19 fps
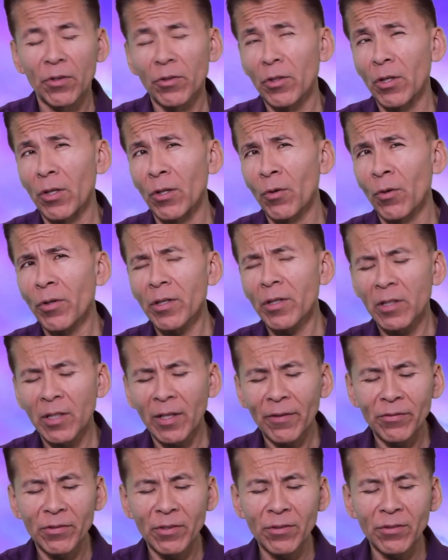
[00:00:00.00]
The Lord
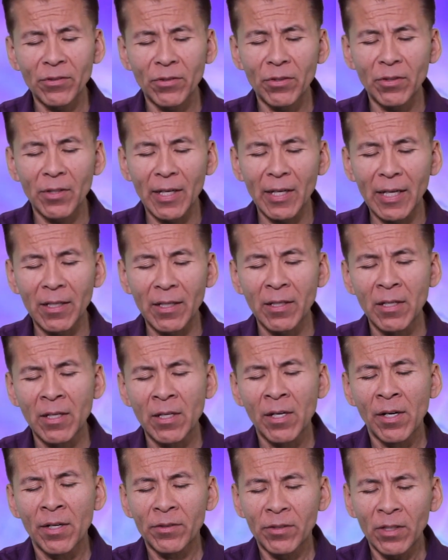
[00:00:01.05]
loves us today
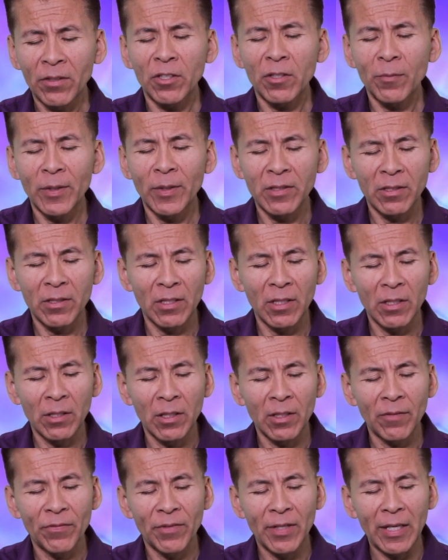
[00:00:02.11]
just as much as He
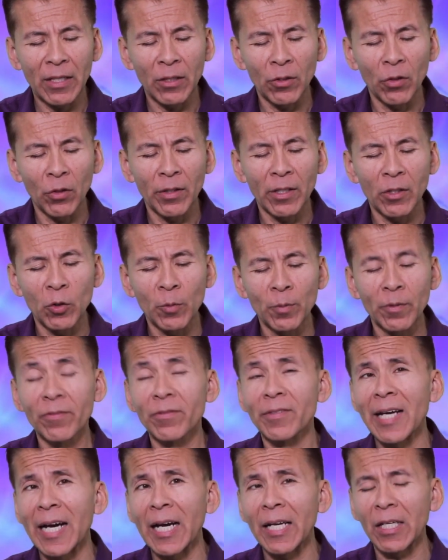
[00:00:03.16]
loved that lowly group
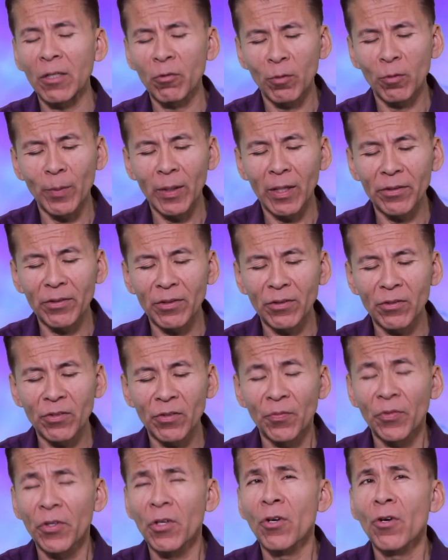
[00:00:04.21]
of doubting,
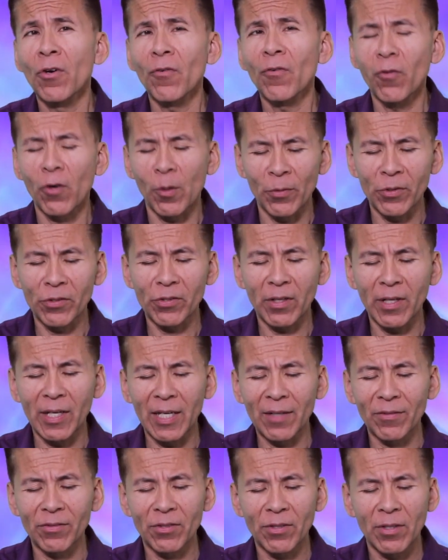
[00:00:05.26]
rebellious former
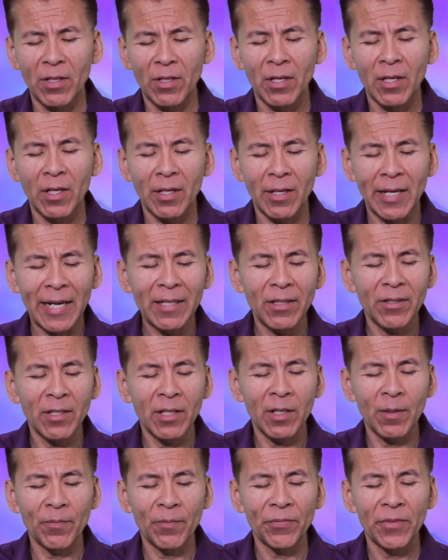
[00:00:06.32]
slaves like
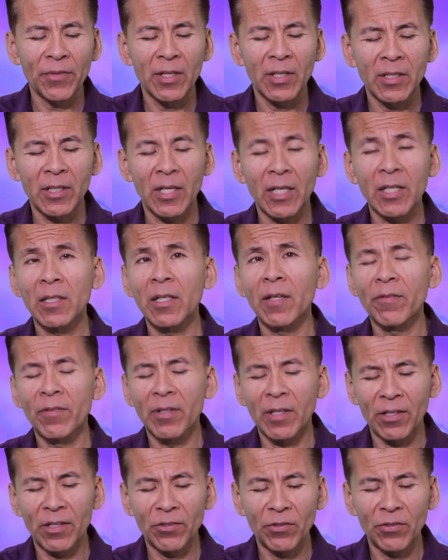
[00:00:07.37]
them, God
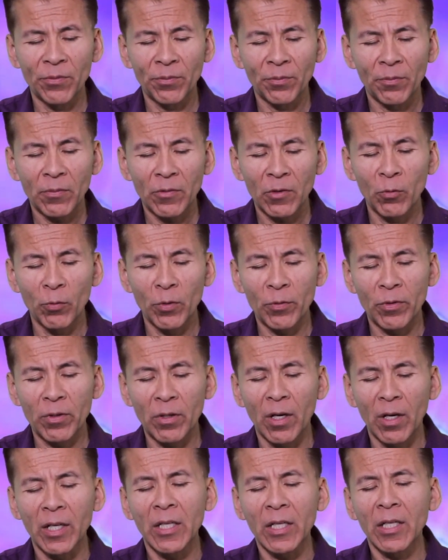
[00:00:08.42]
loved us and we
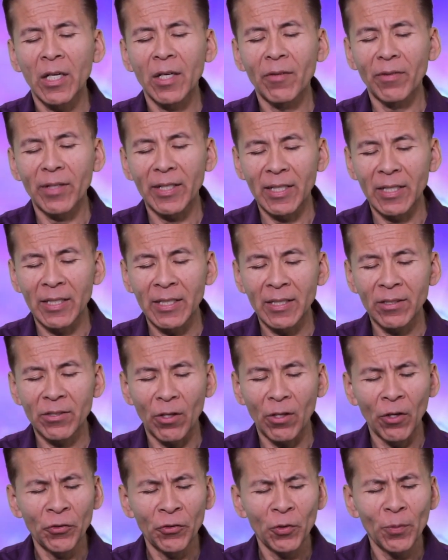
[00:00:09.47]
were unlovely, and He has
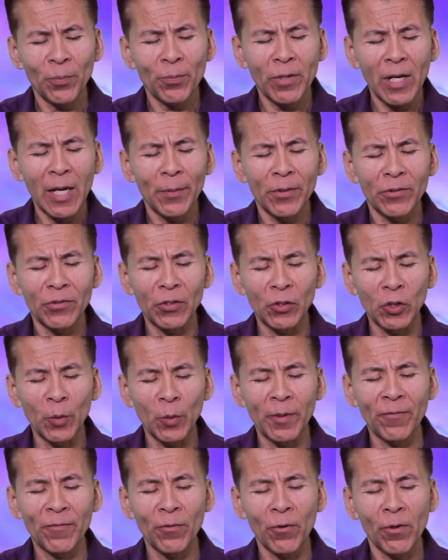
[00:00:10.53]
also promised to go
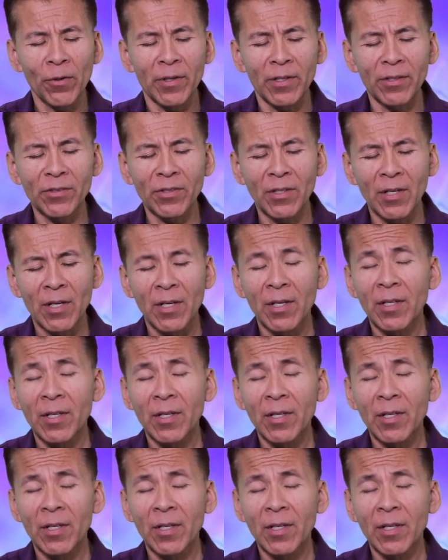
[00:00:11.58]
before us